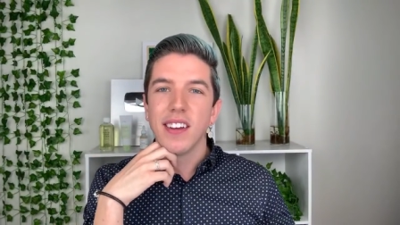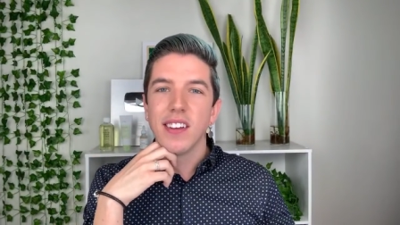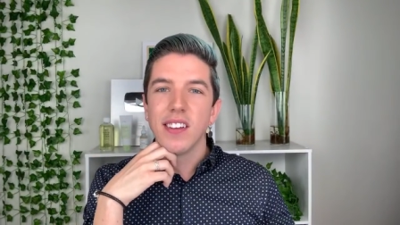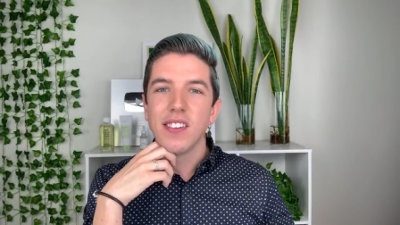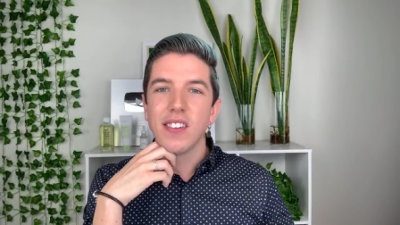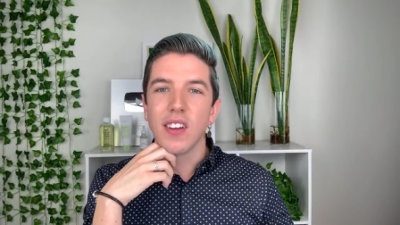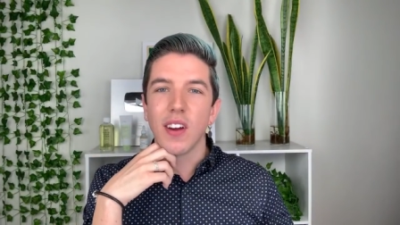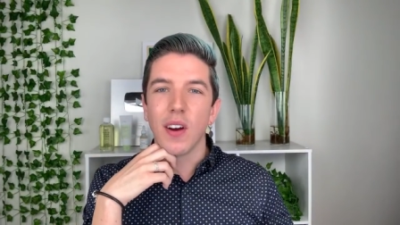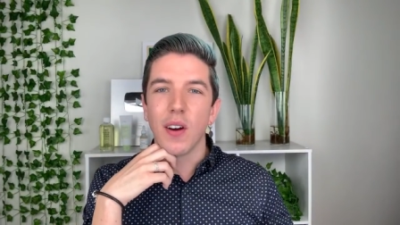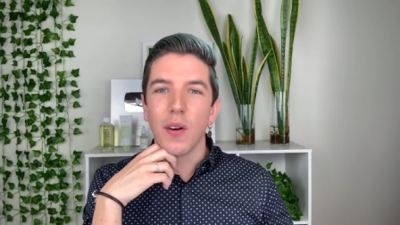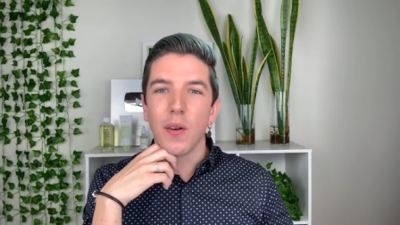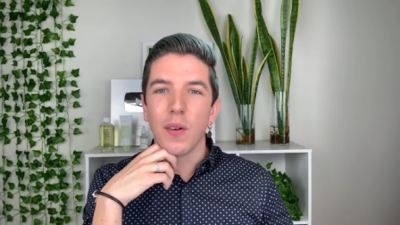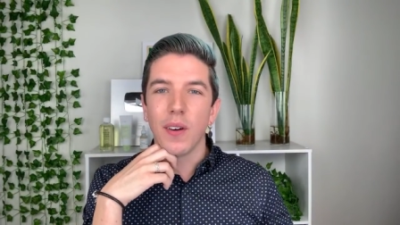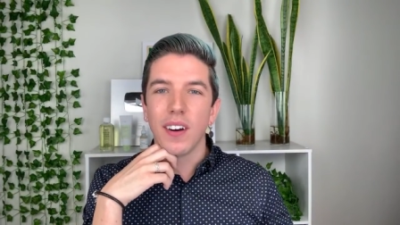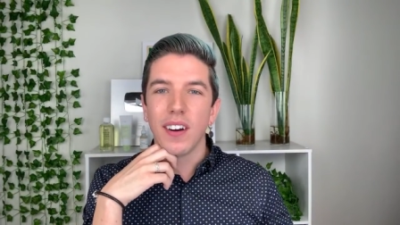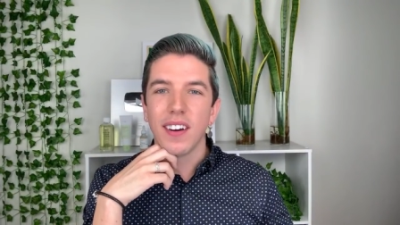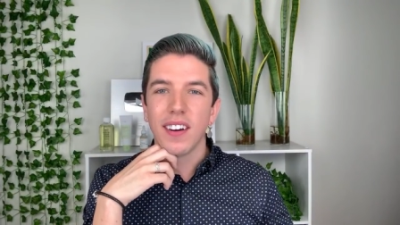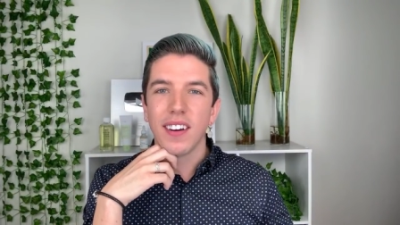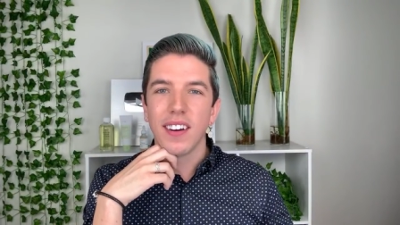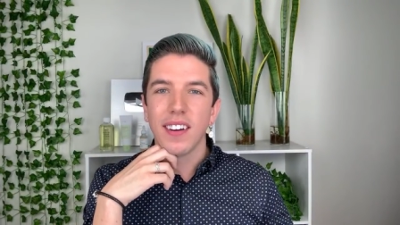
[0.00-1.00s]

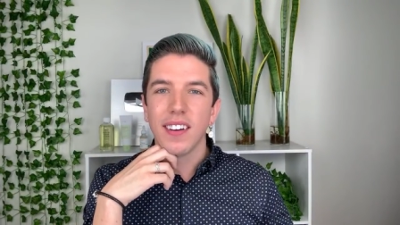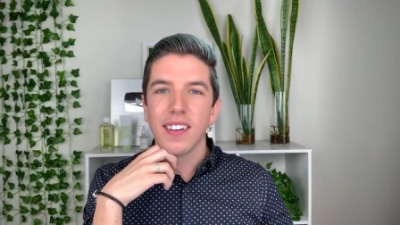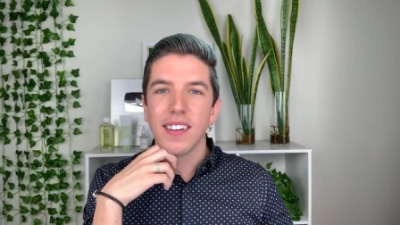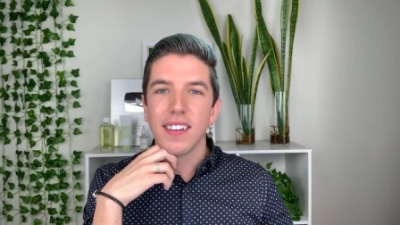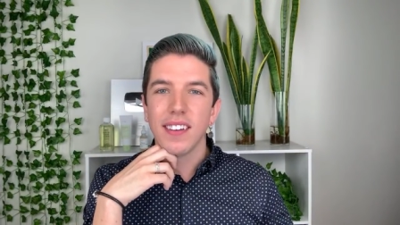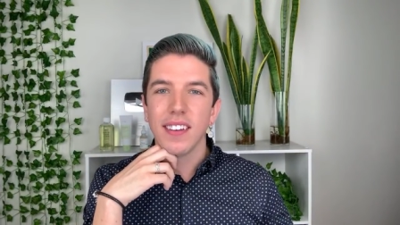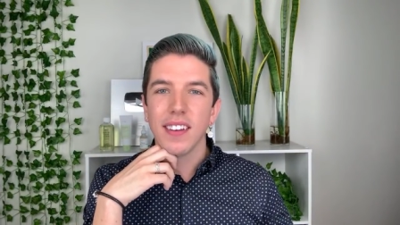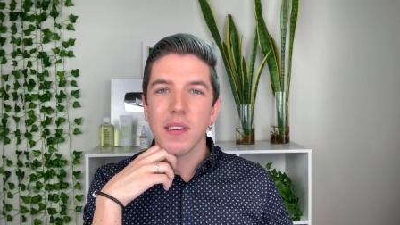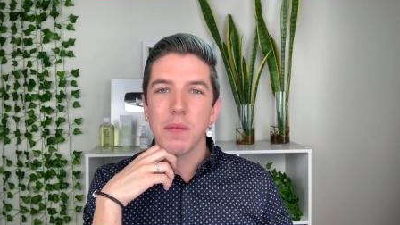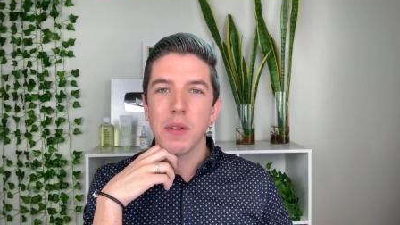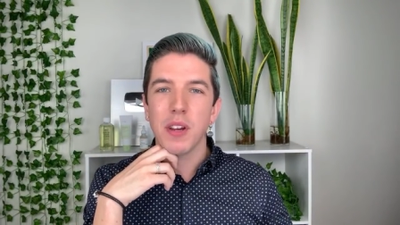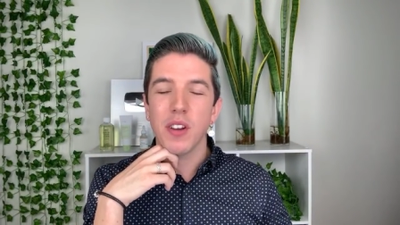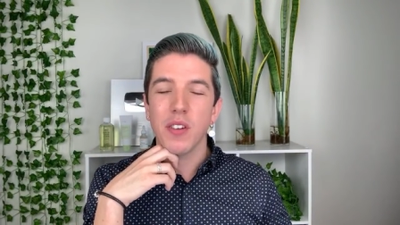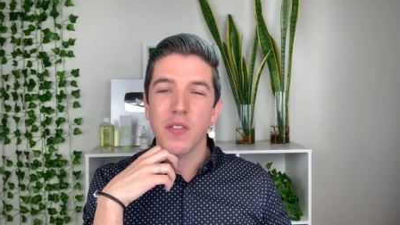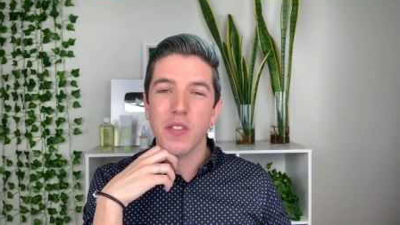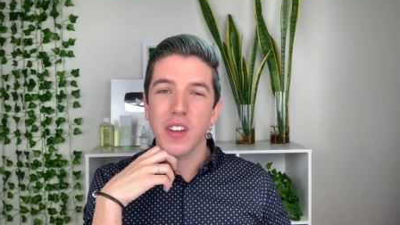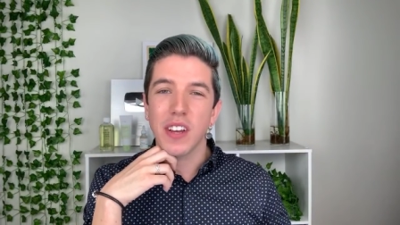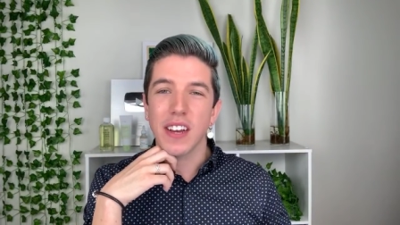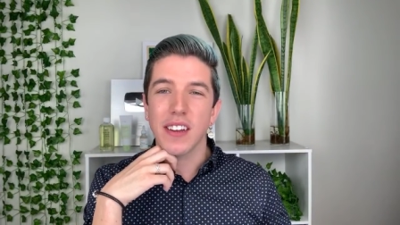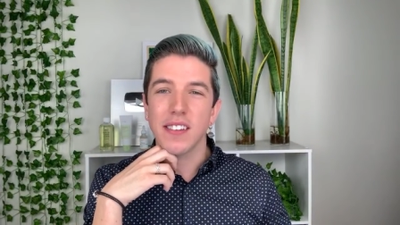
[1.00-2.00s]
So let me know
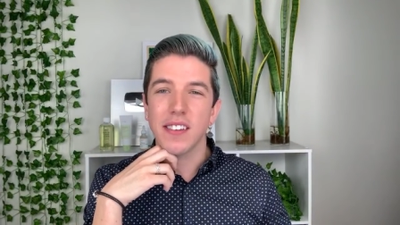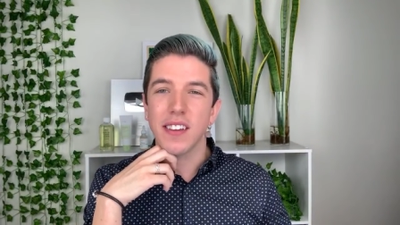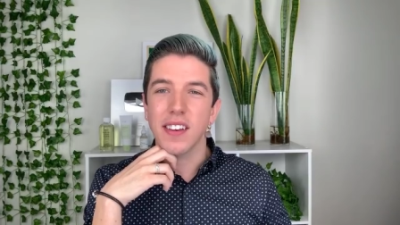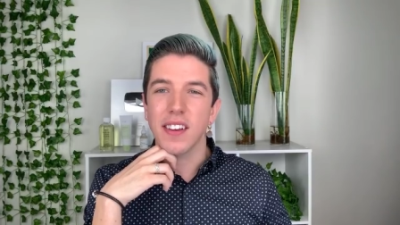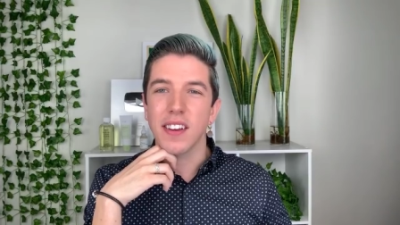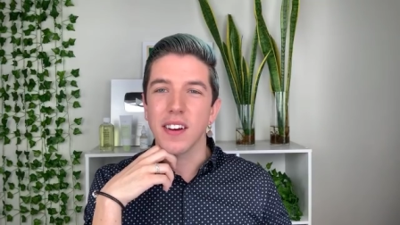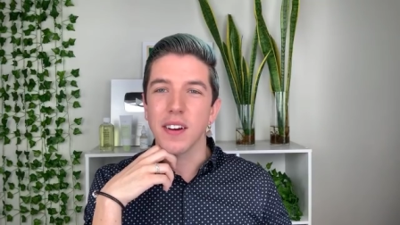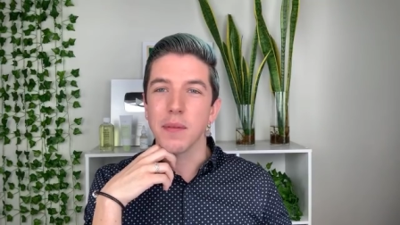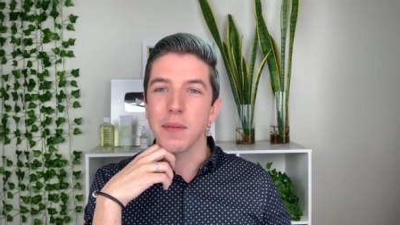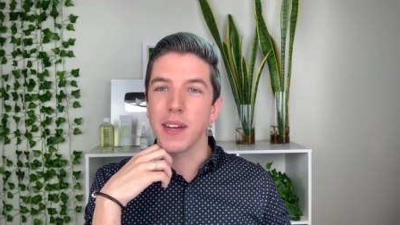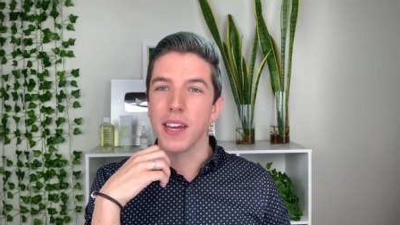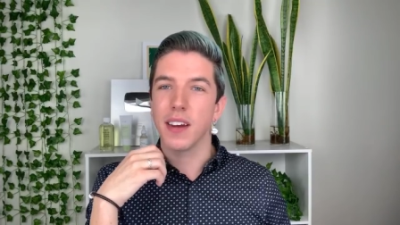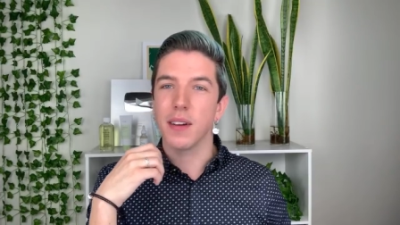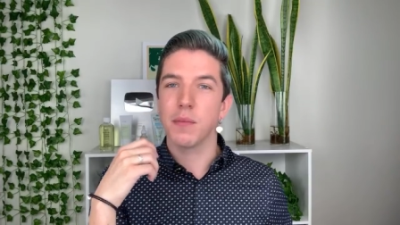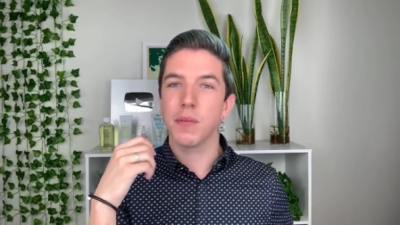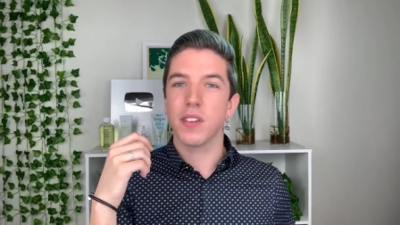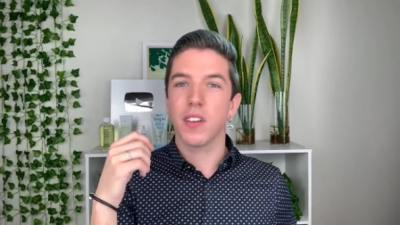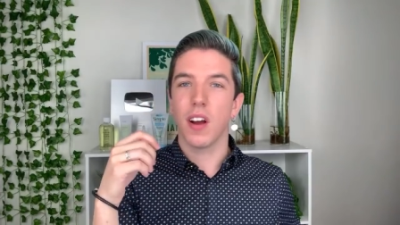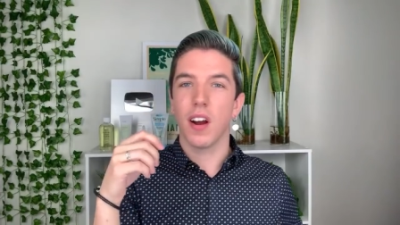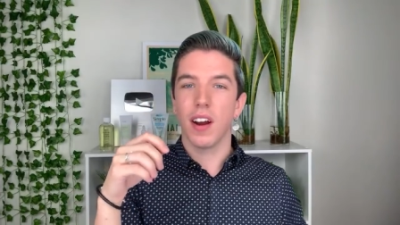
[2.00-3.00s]
if you guys can hear me,
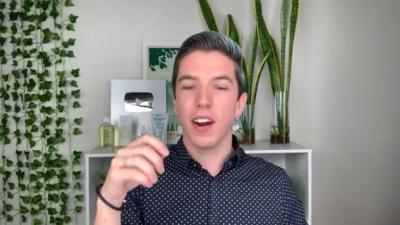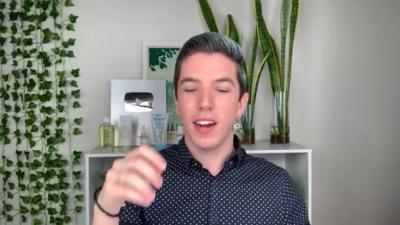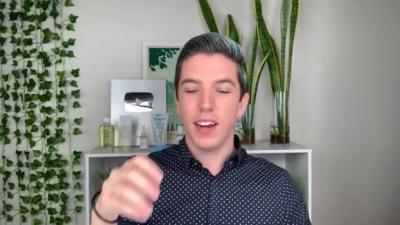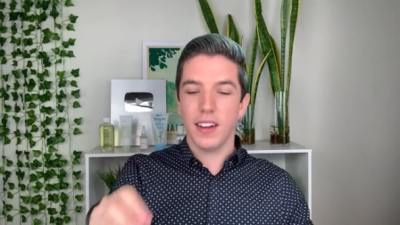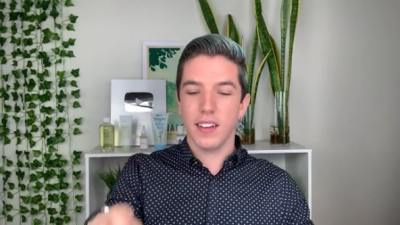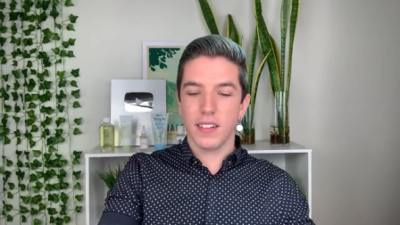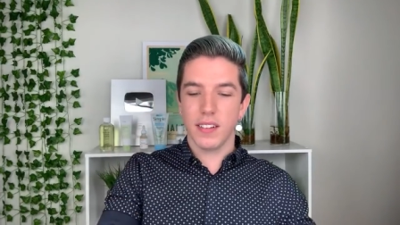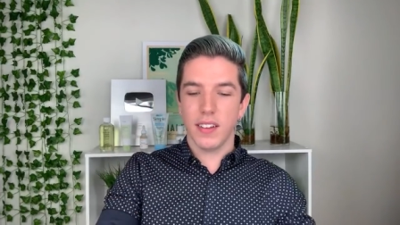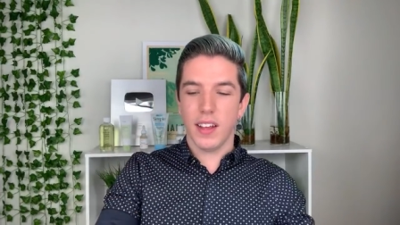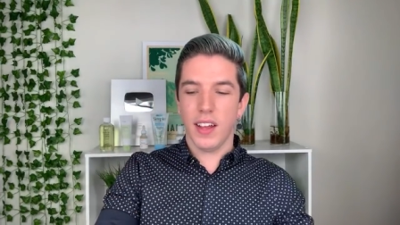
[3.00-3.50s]
I'm sorry.